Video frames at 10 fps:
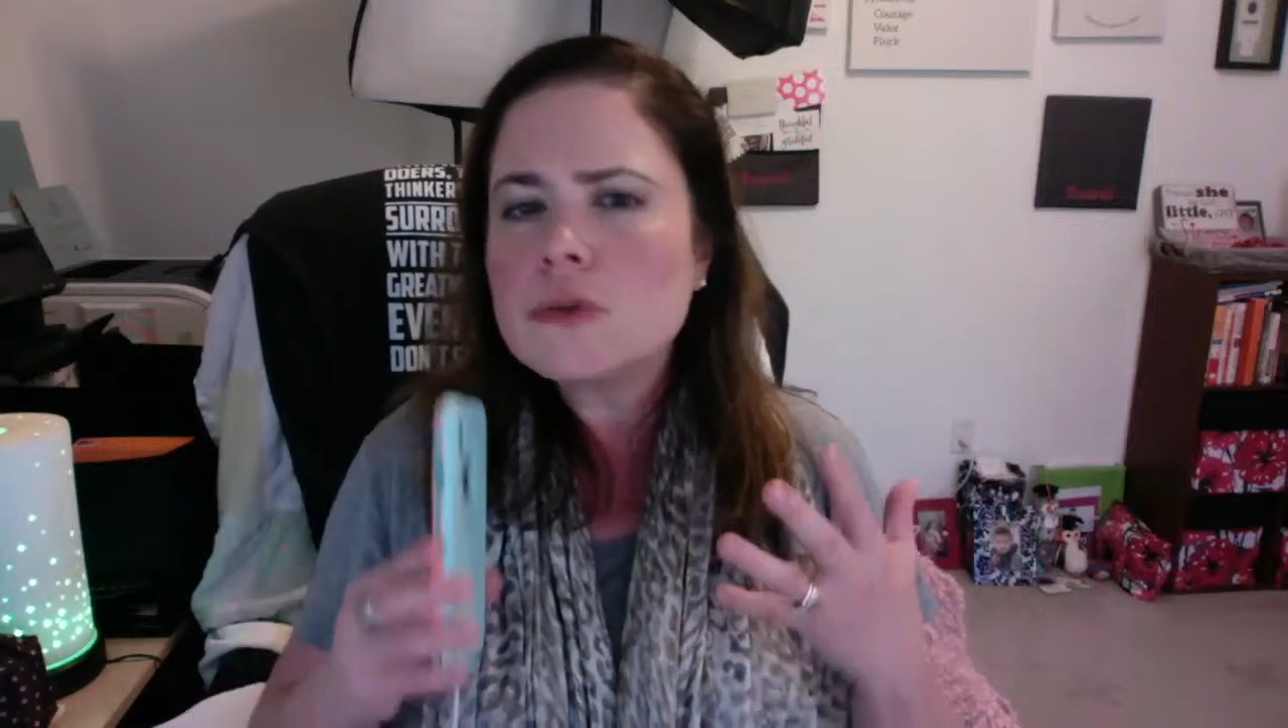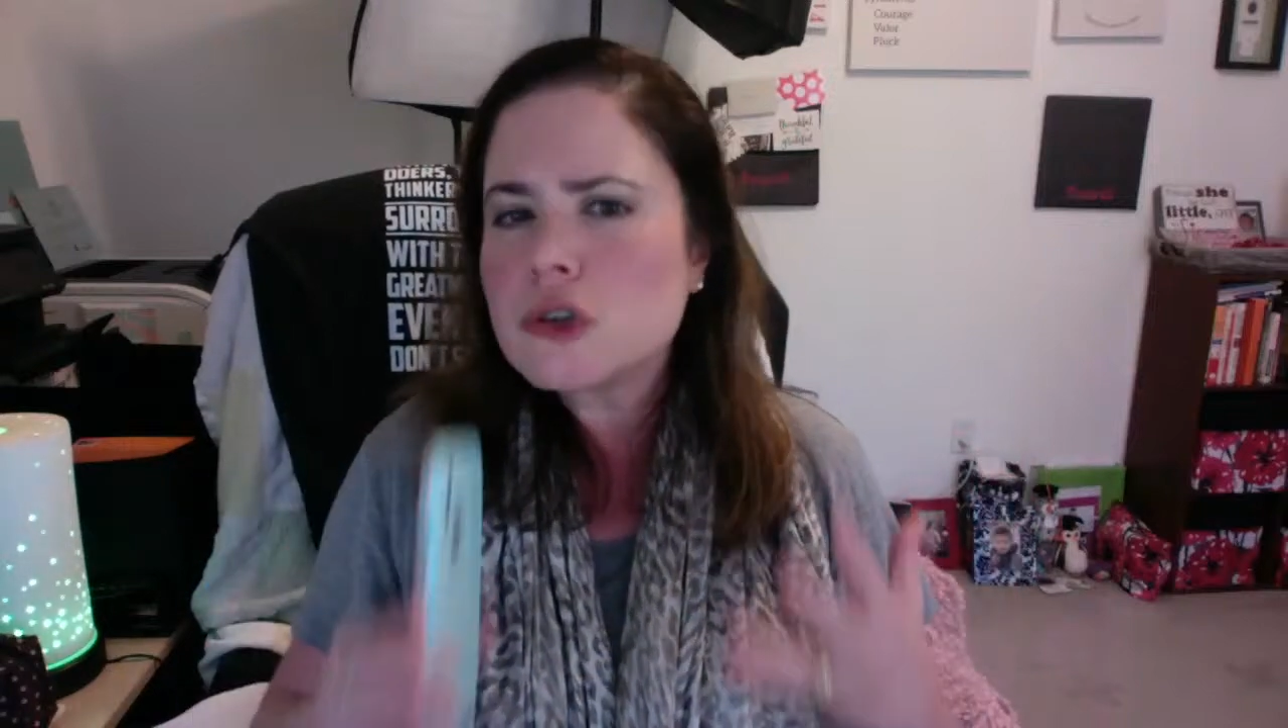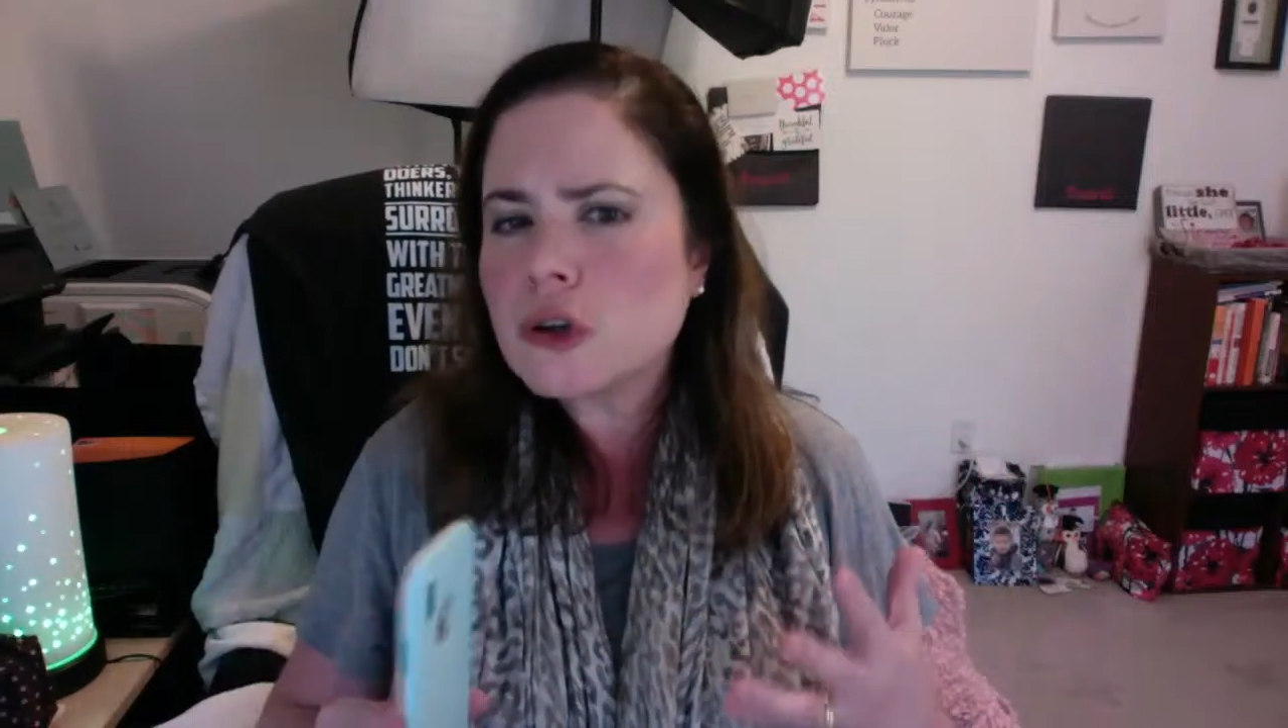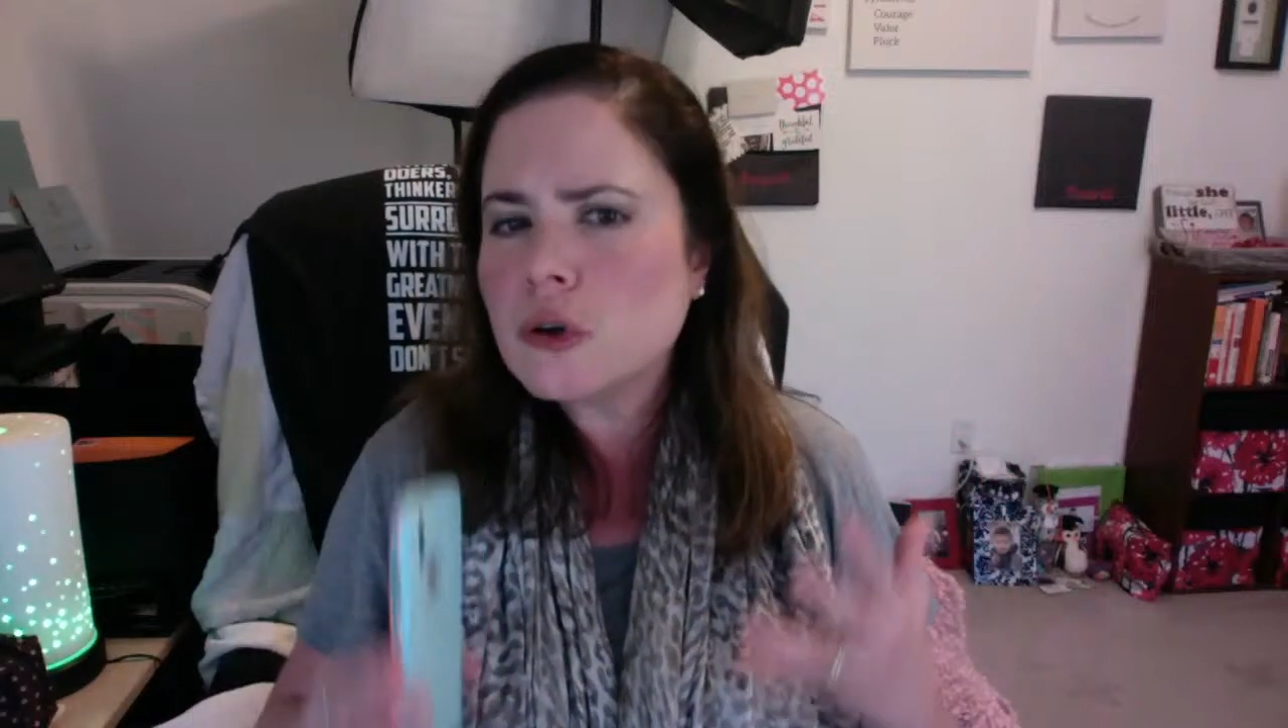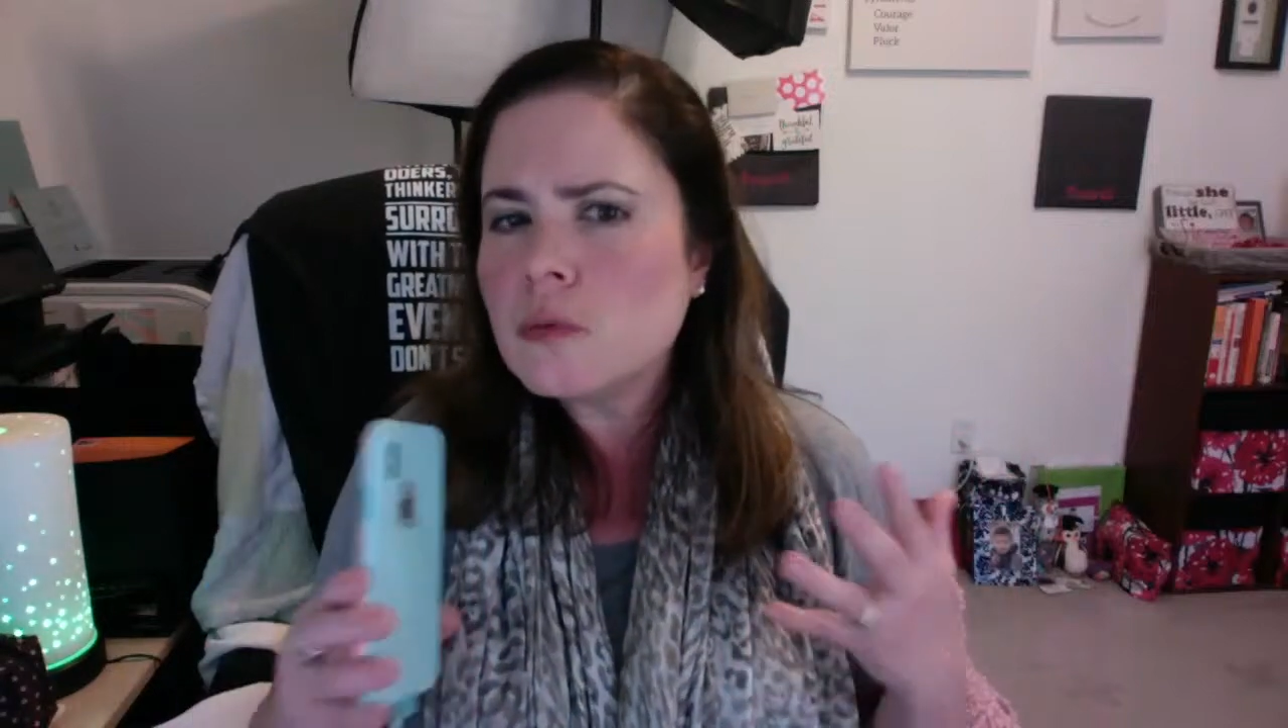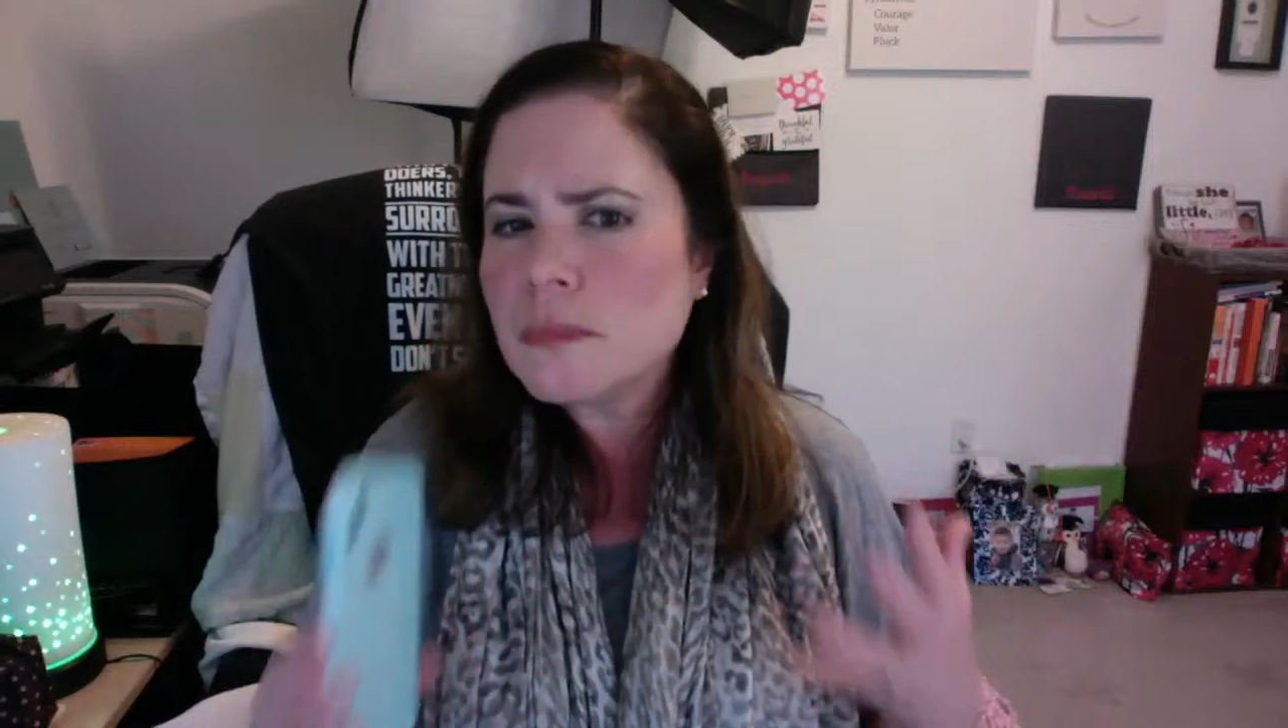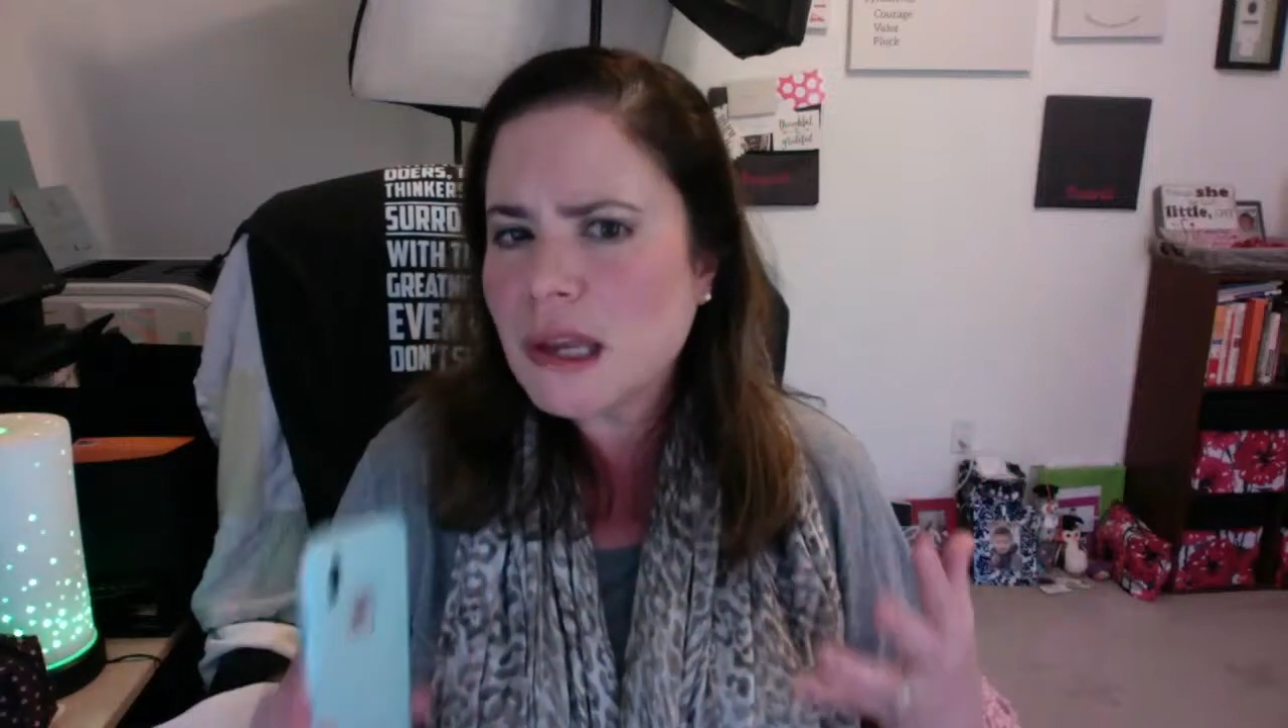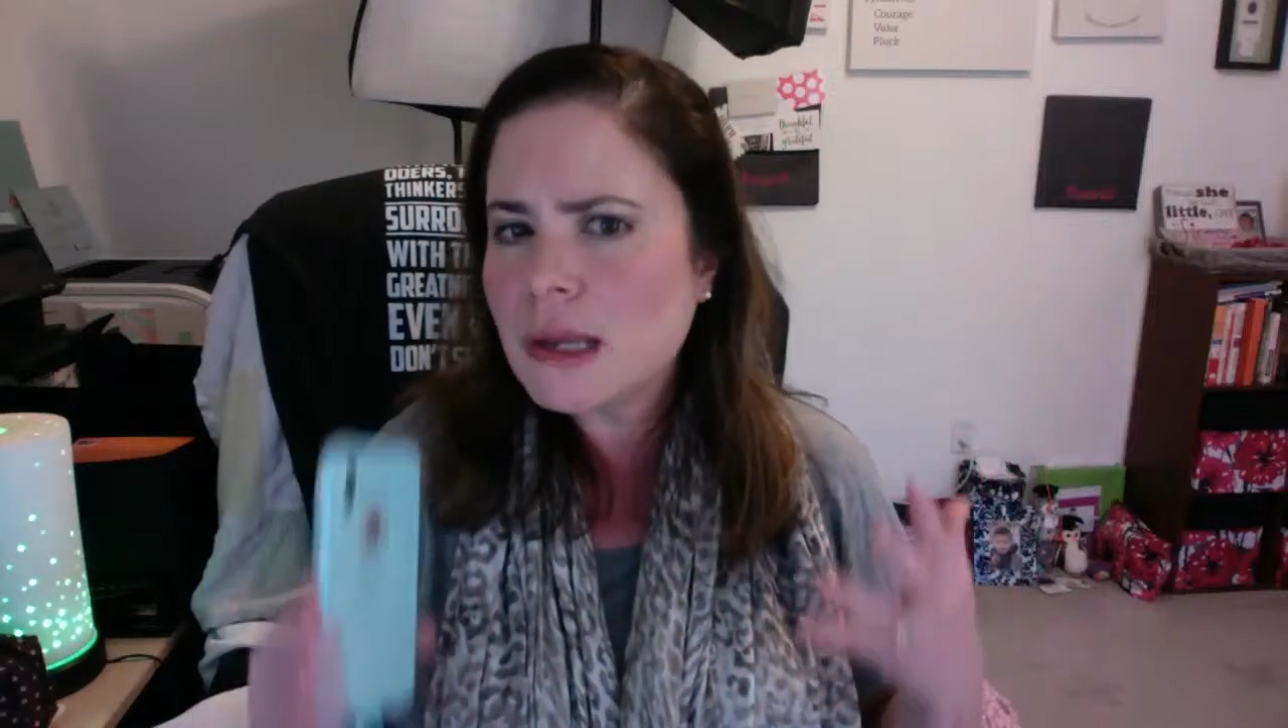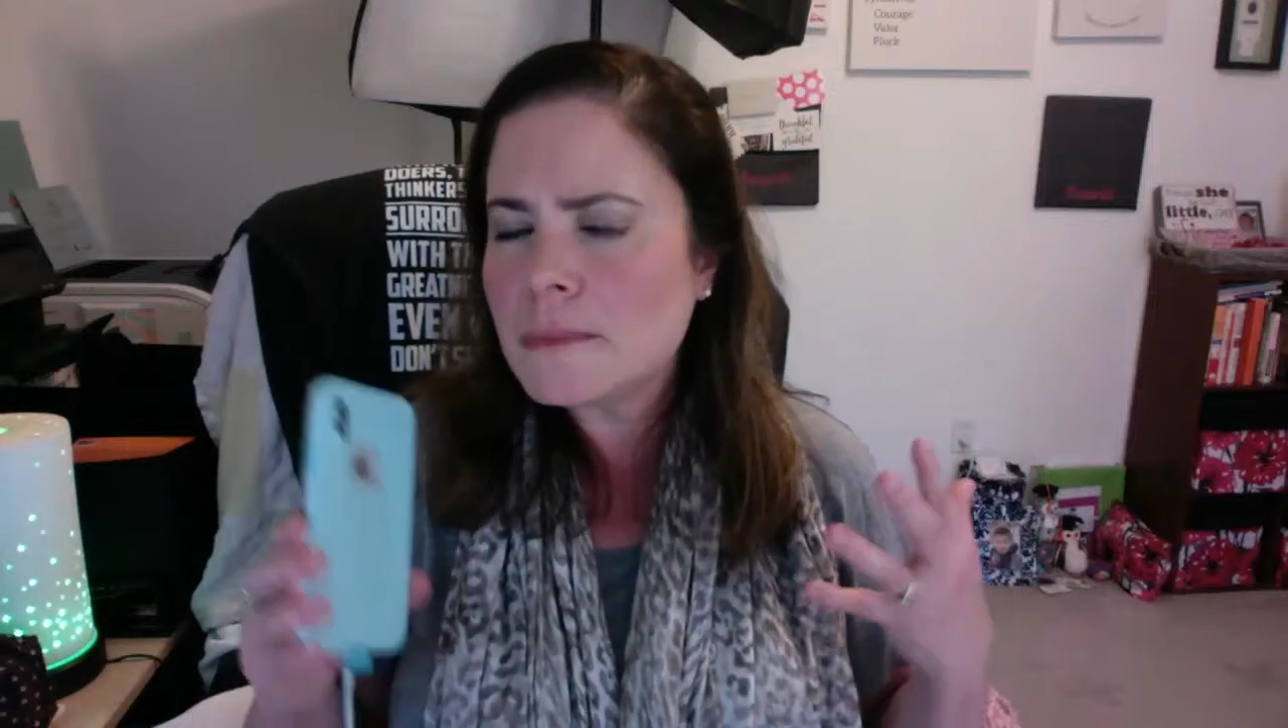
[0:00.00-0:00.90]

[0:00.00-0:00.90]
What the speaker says: too many